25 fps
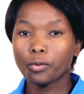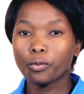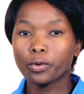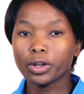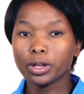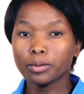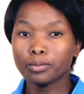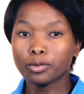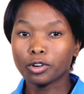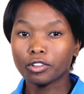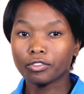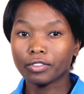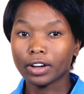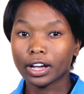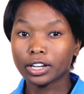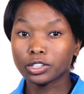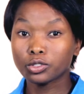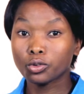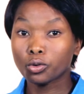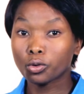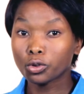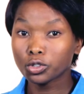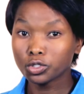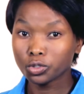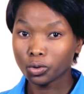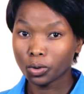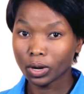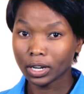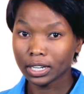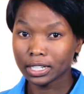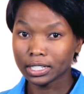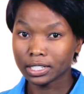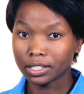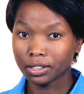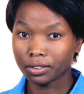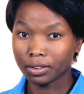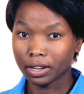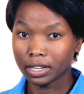We provide good
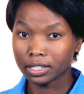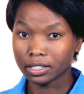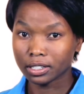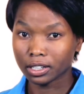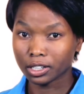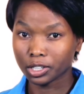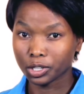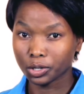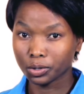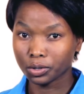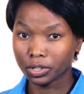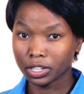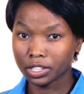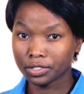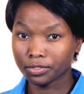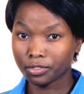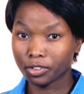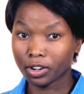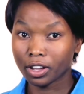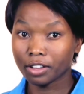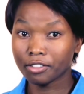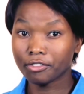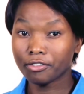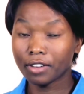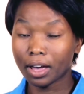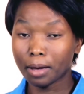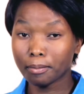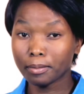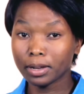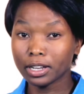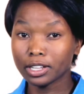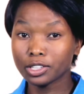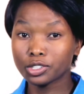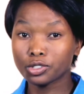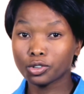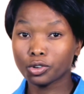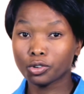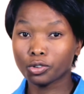quality rental units for a
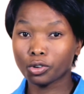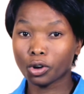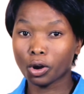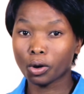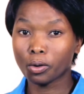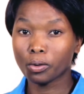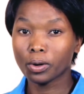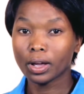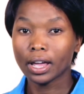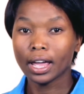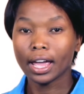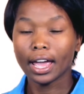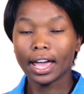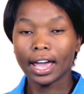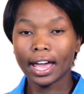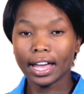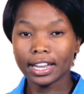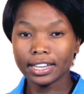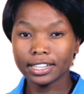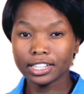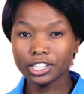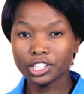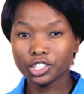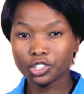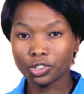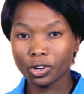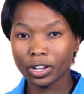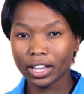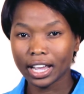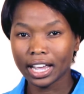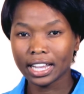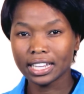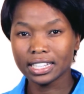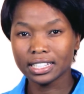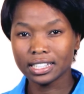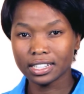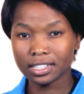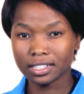family to grow and enjoy
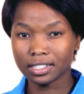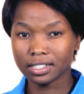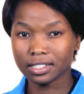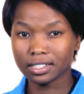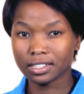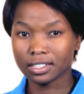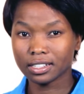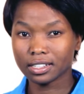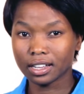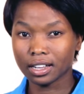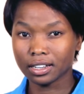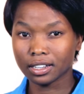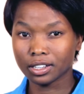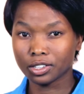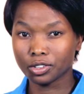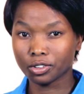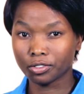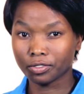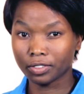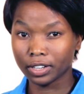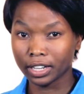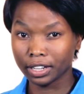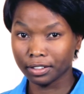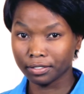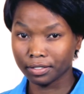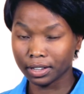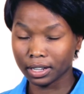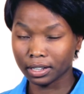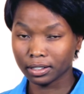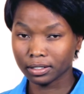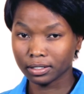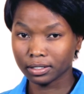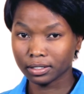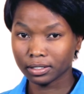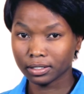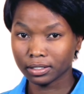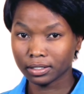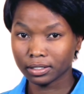a decent standard of
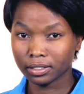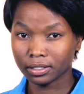living.